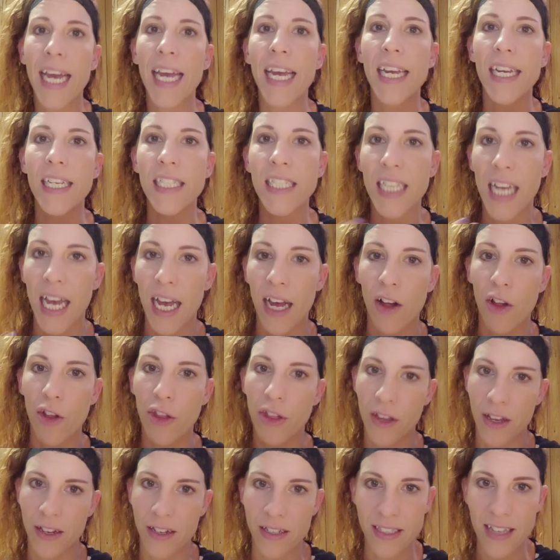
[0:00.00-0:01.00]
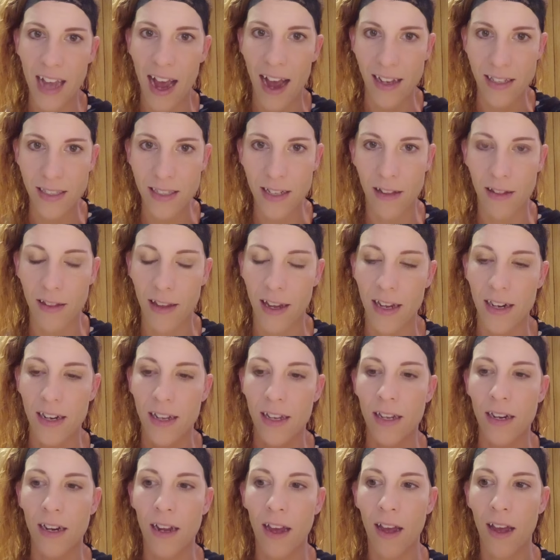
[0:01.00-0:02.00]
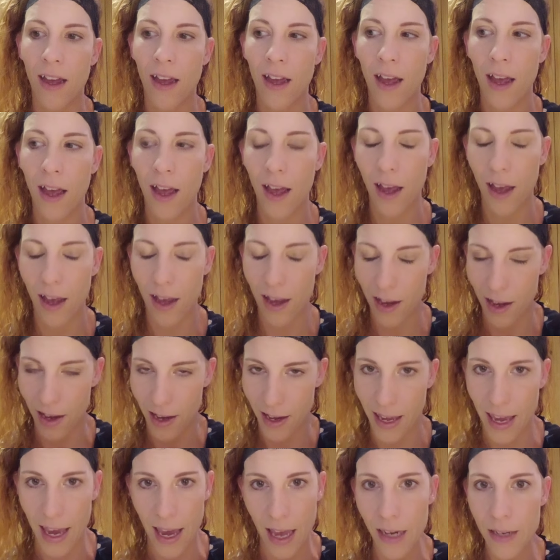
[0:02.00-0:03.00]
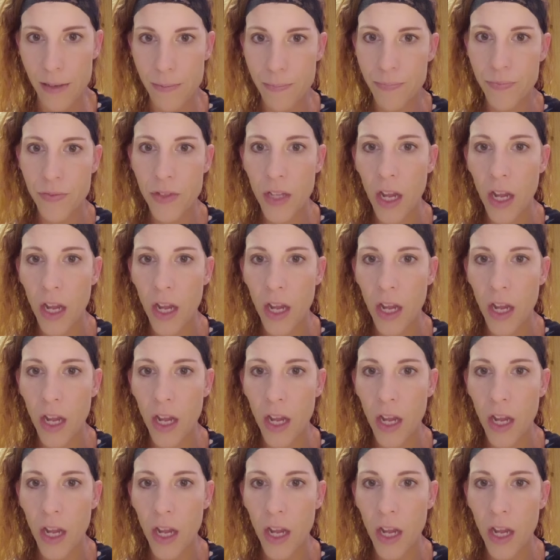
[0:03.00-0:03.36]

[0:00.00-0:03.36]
until things escalated again.